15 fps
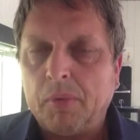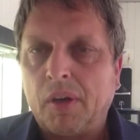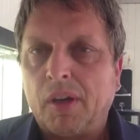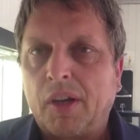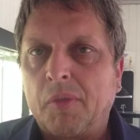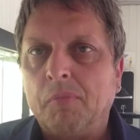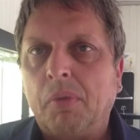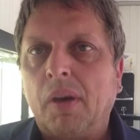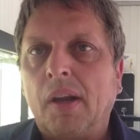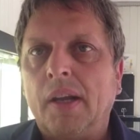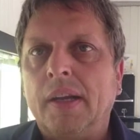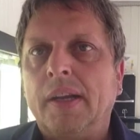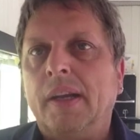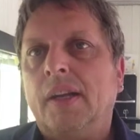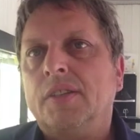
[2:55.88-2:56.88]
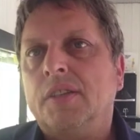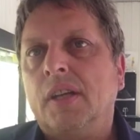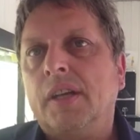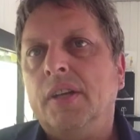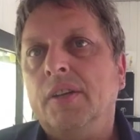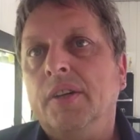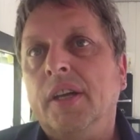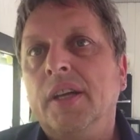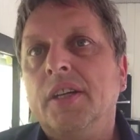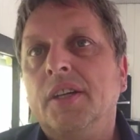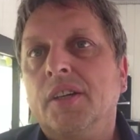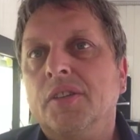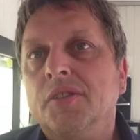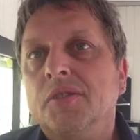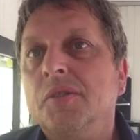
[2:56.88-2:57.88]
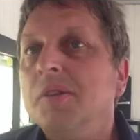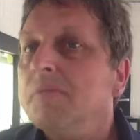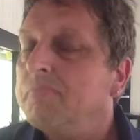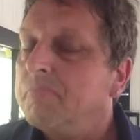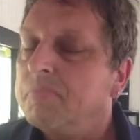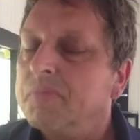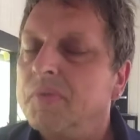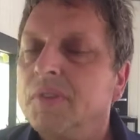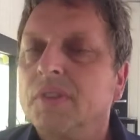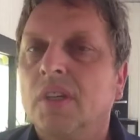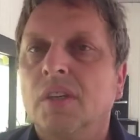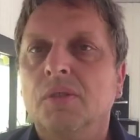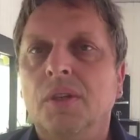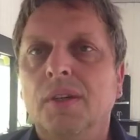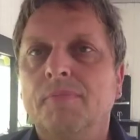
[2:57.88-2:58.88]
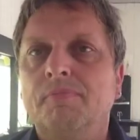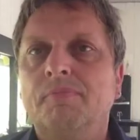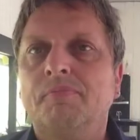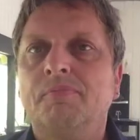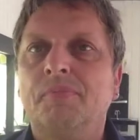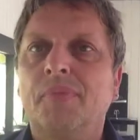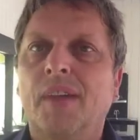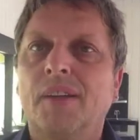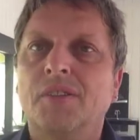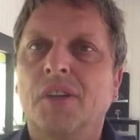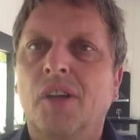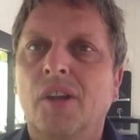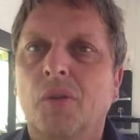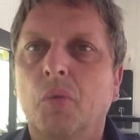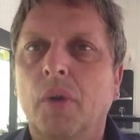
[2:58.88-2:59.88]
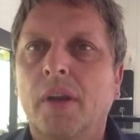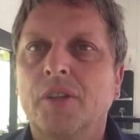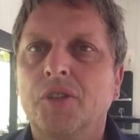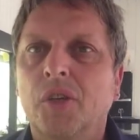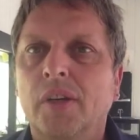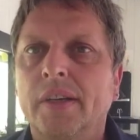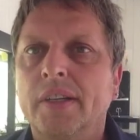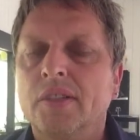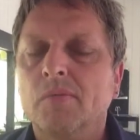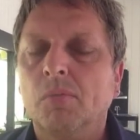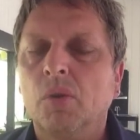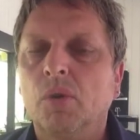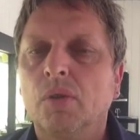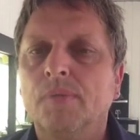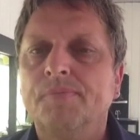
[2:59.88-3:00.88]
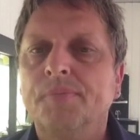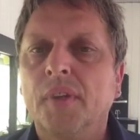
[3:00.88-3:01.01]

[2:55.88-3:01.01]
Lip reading: are completely and utterly unique, and so that's kind of what I try and explore.